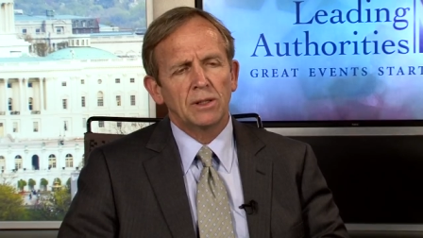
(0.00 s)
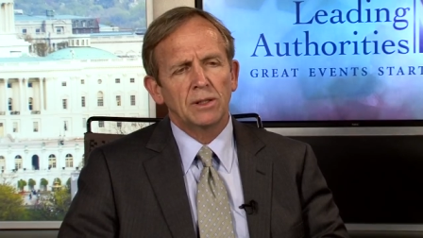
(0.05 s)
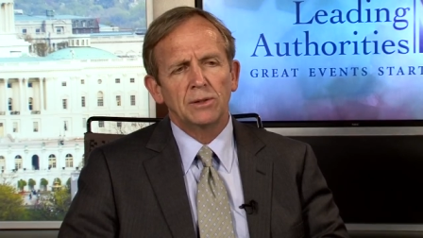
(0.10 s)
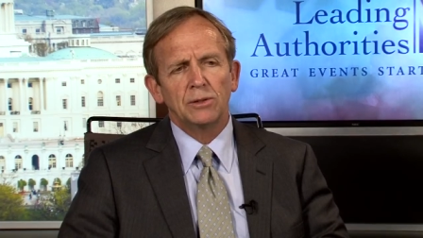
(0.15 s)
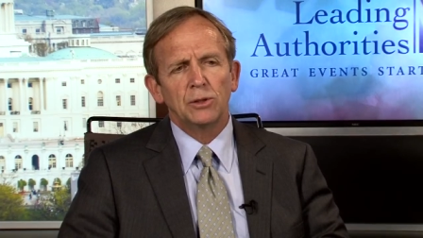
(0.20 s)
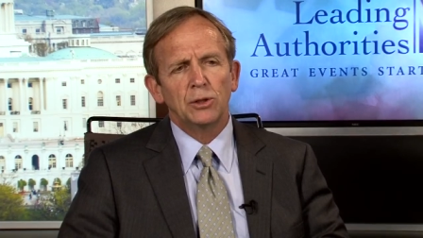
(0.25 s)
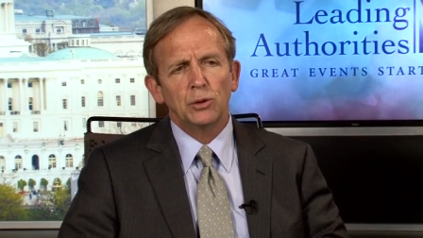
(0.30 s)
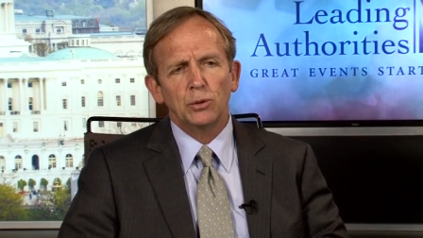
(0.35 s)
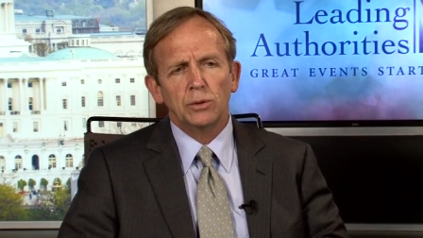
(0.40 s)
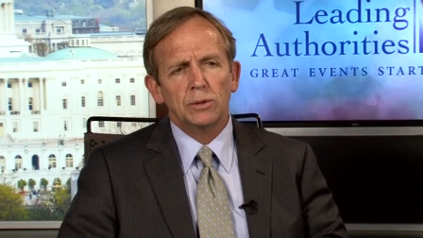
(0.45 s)

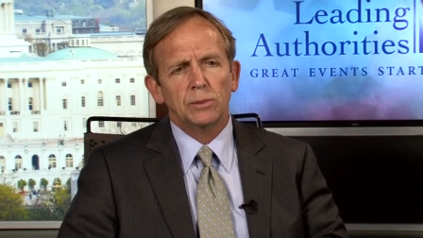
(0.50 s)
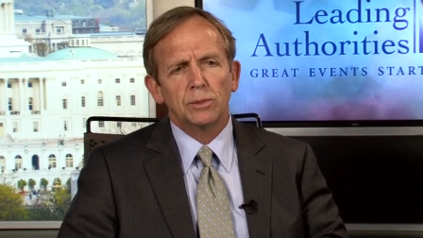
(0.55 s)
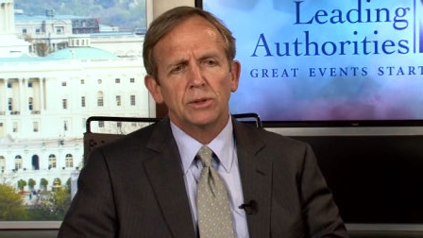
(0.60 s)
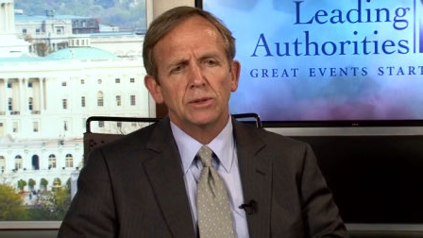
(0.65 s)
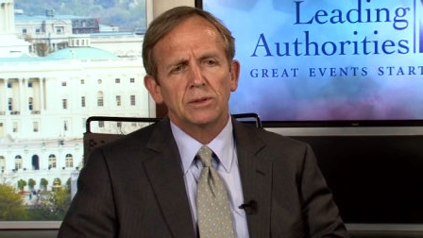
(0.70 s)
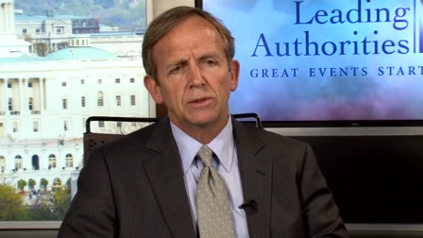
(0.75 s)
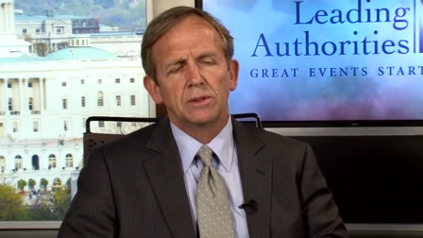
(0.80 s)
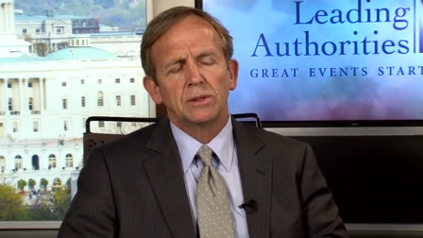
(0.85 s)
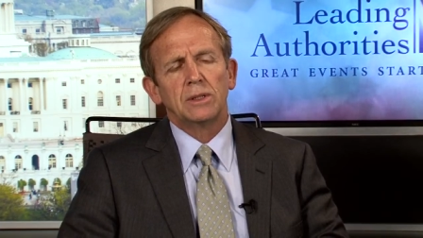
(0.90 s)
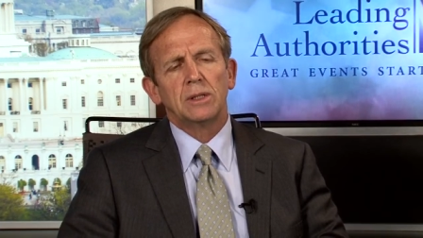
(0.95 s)

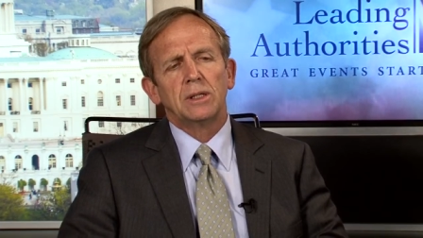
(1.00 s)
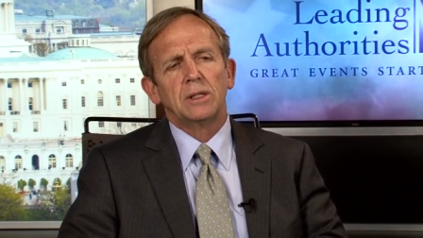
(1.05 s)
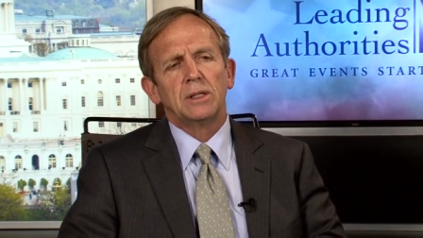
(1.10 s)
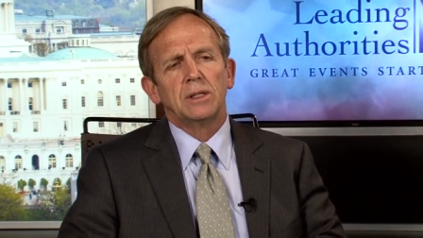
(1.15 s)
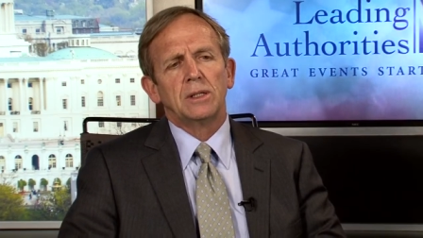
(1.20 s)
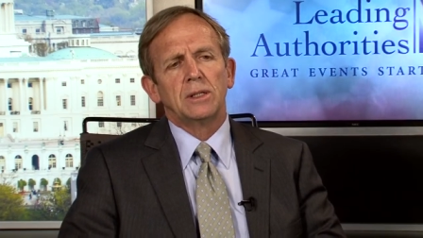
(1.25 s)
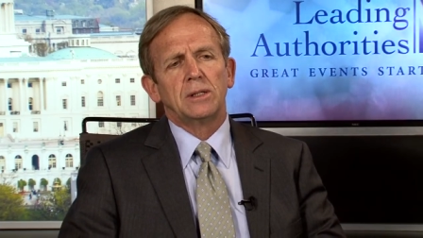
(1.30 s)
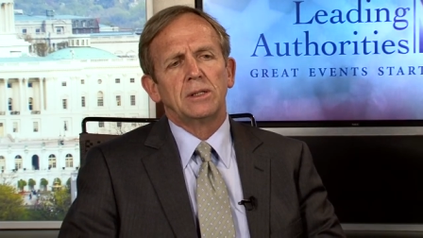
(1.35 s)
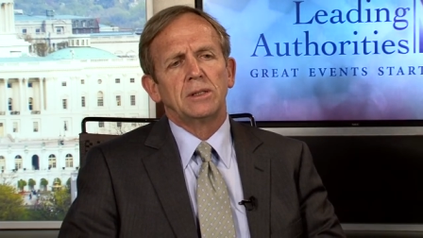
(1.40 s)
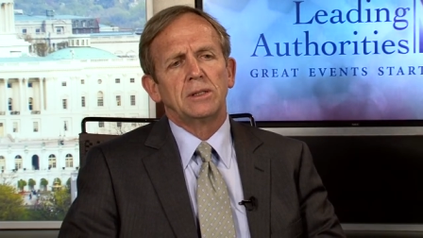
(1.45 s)
undoable
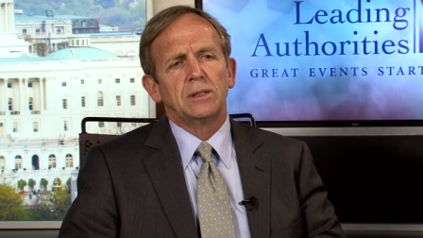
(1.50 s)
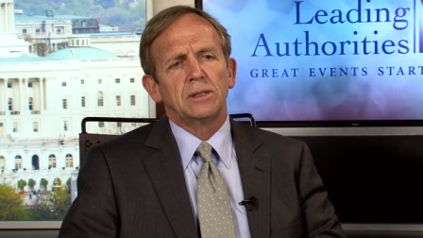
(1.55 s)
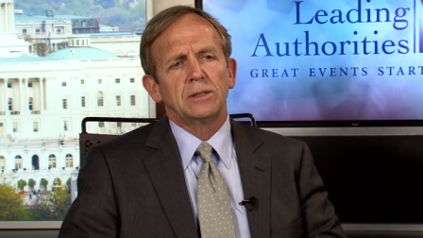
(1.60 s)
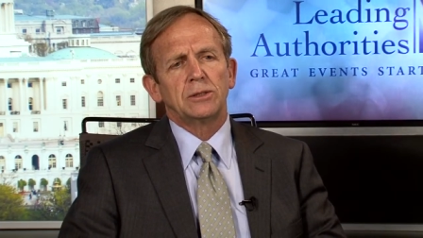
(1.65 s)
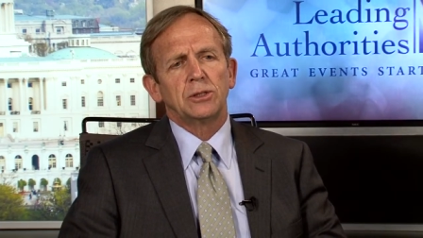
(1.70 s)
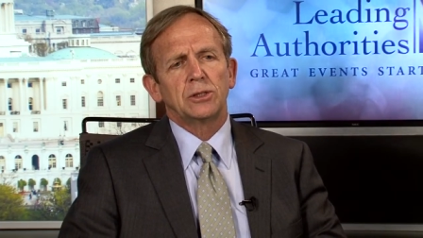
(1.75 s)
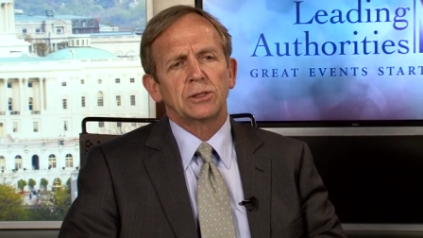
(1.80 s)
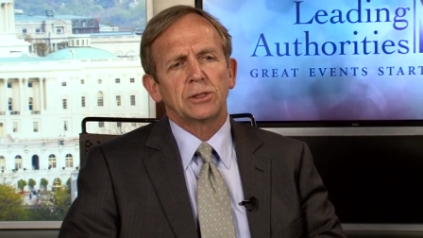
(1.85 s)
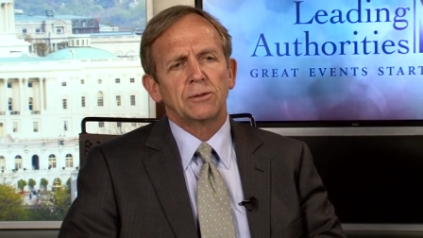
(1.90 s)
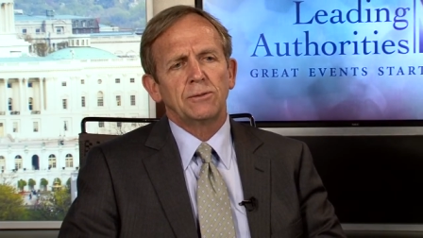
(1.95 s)
uh,
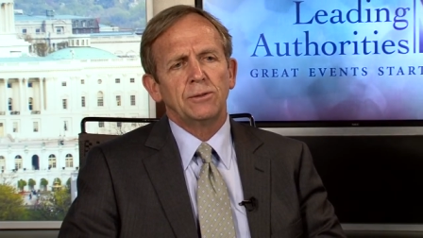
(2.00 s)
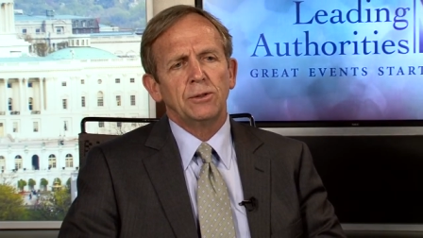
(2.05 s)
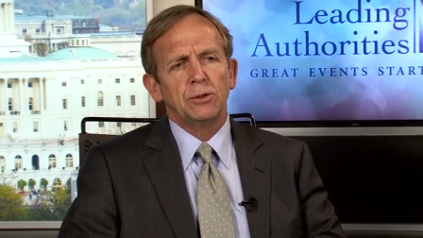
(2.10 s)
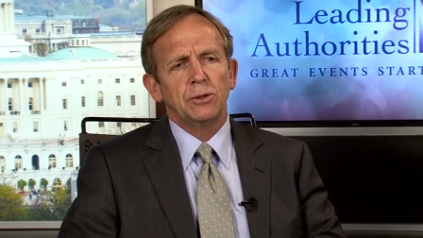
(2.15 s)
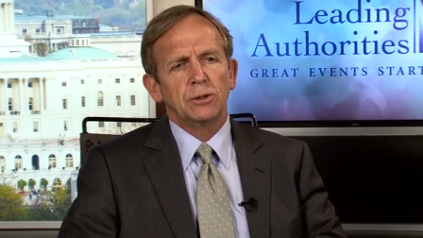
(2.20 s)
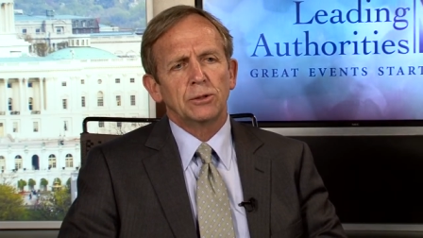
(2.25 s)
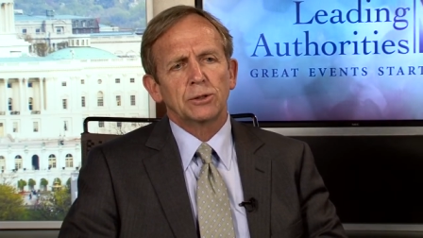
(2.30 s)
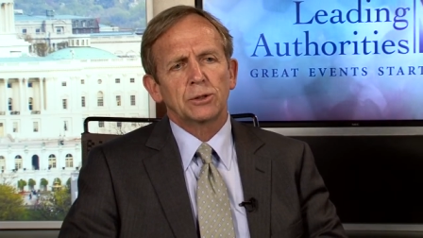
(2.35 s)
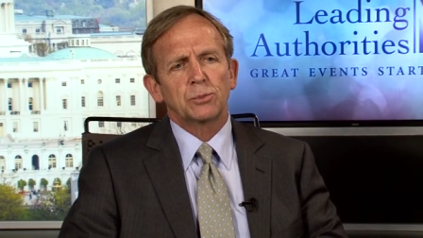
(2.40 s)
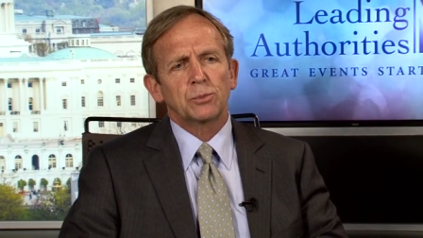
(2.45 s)
just a few
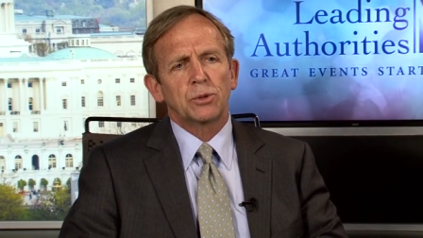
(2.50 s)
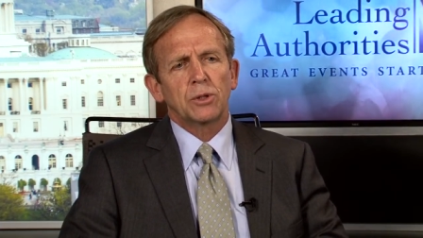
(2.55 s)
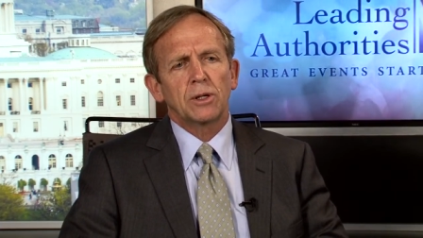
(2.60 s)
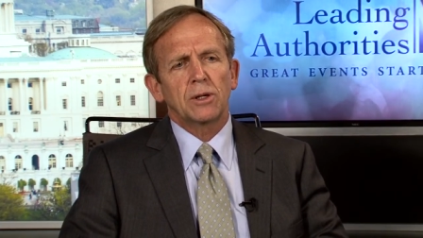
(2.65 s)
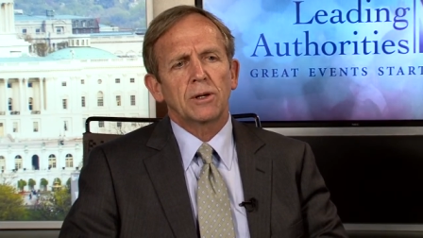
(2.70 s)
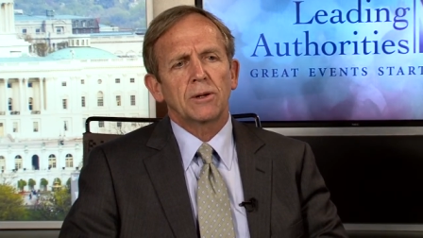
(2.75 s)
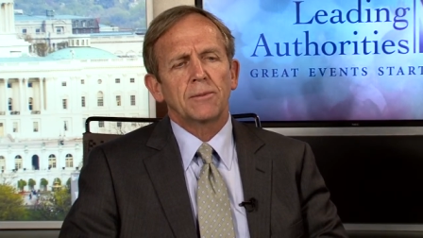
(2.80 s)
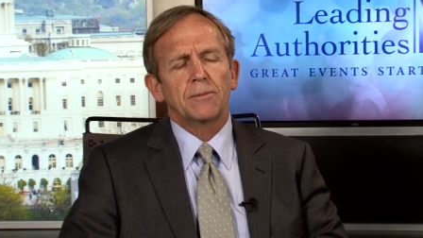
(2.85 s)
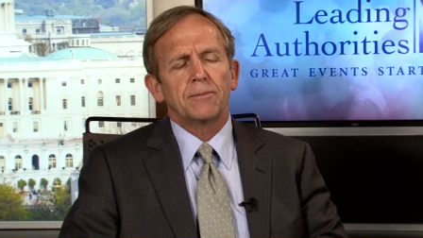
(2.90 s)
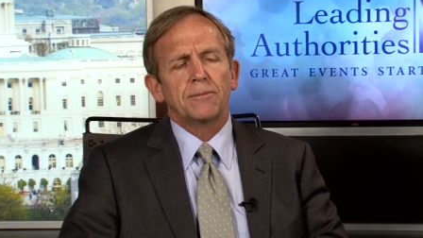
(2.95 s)
years prior.